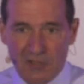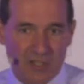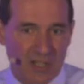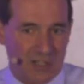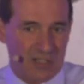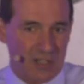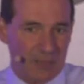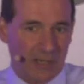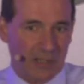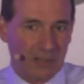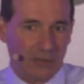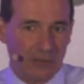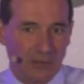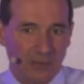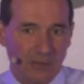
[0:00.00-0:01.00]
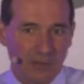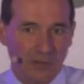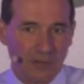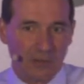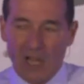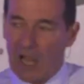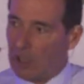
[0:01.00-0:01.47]
such as a banknote?
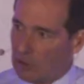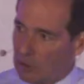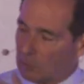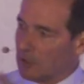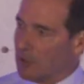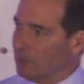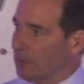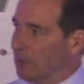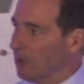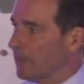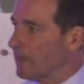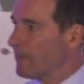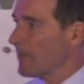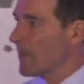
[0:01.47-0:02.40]
How long will it be?